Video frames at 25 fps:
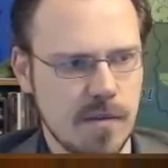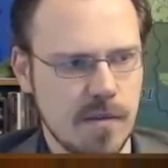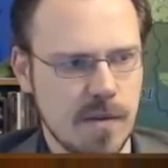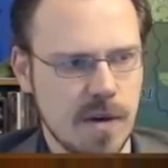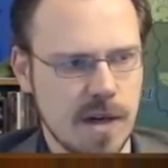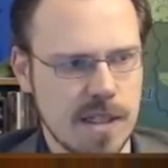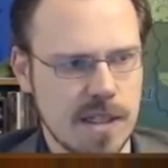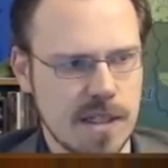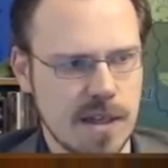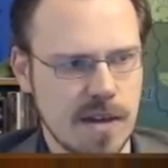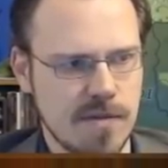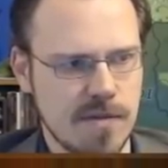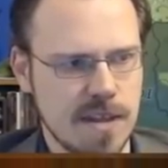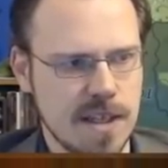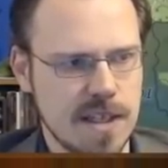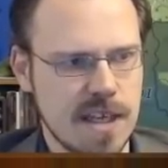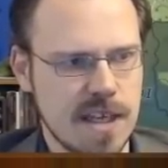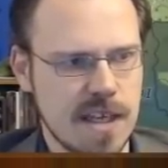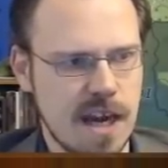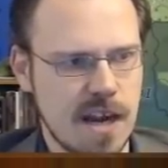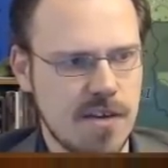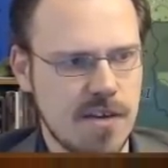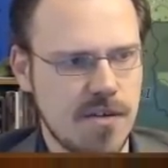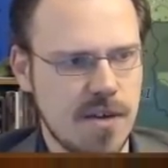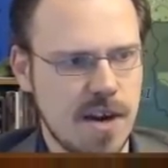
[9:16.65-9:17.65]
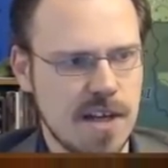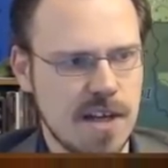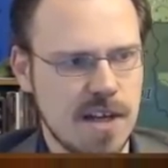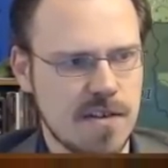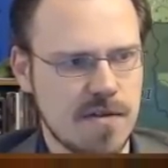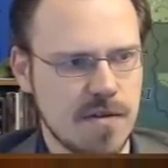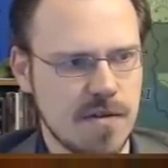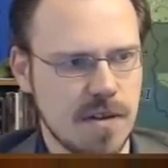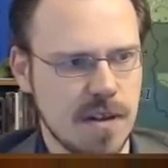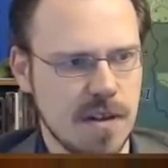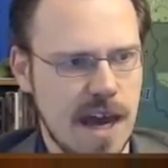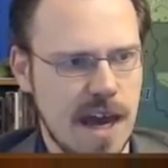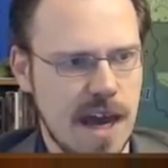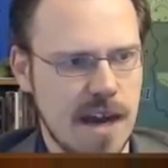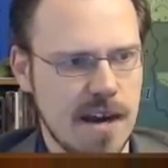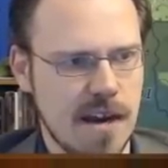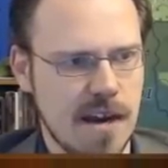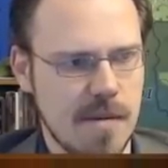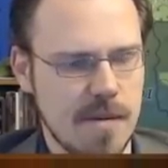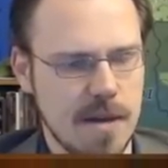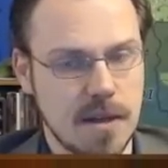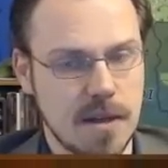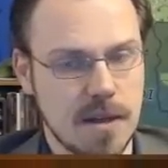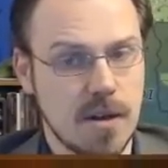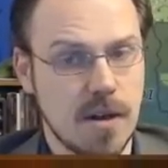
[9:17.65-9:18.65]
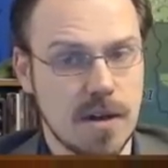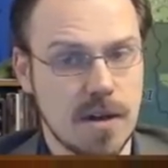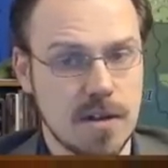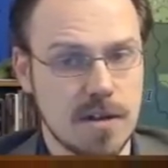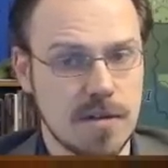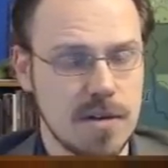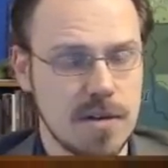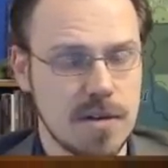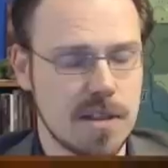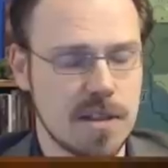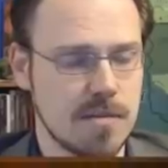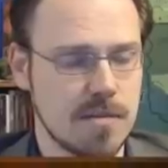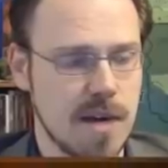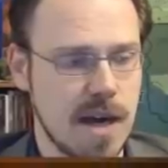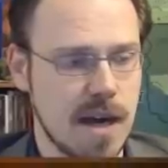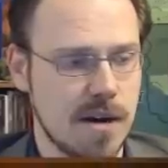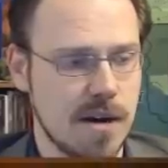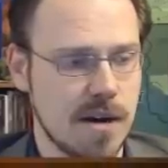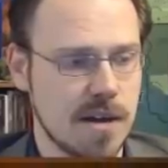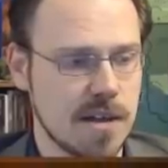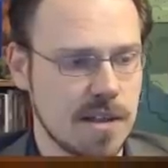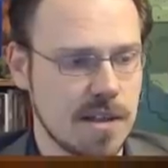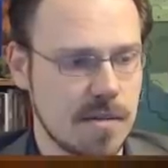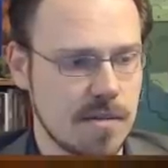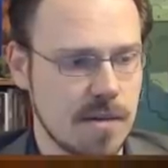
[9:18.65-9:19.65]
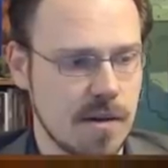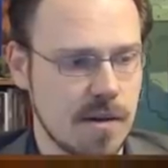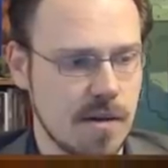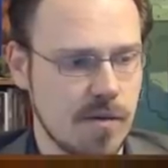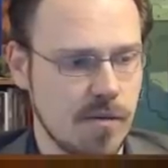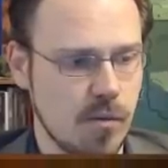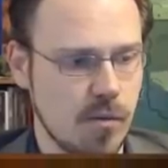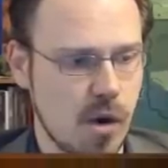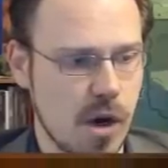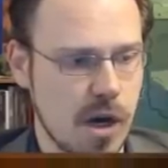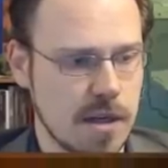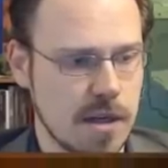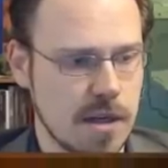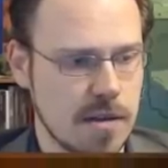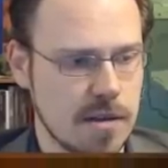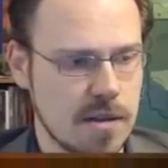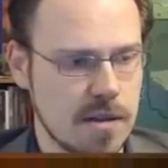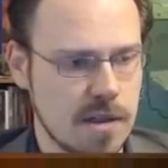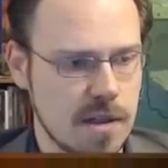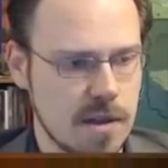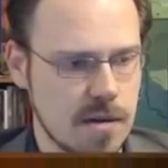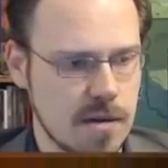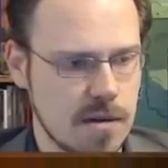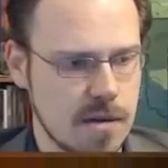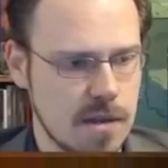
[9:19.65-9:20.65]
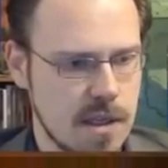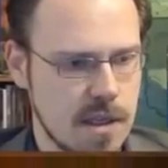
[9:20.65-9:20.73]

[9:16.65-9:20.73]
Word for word: Whereas if this guy trades for that, I mean, the long term doesn't matter because I'm going to have one, so...